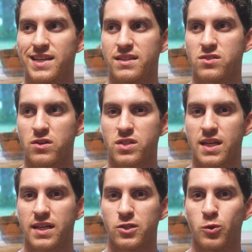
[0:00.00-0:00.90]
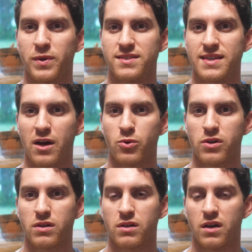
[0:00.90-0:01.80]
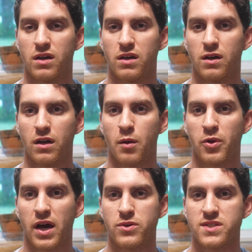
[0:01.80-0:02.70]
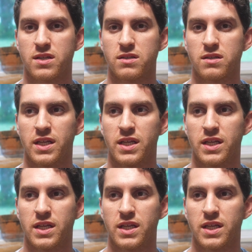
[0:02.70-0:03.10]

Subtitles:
it starts getting a little bit sour a couple hours in.